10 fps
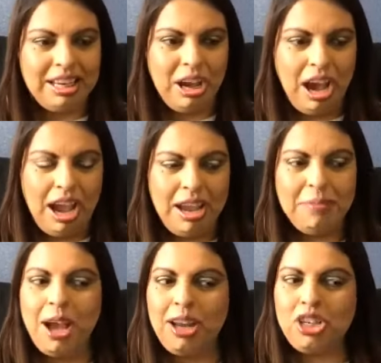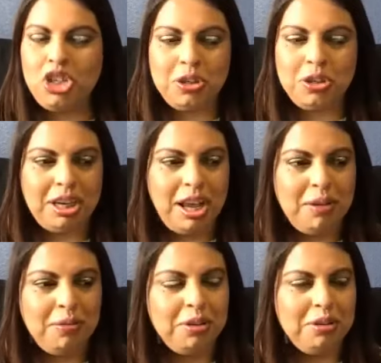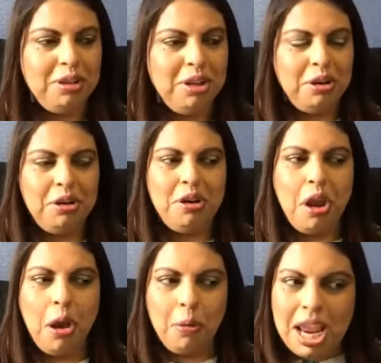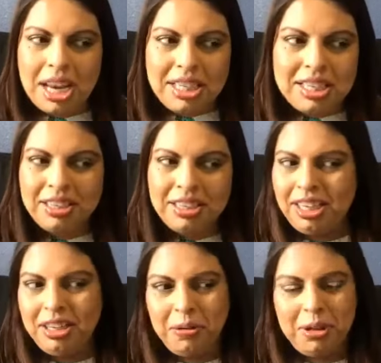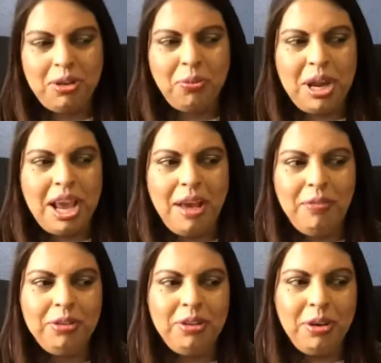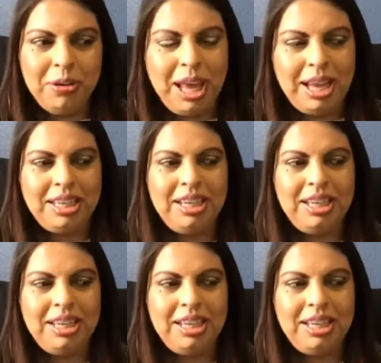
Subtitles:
I'm not sure that I will know it, in the way I will know that,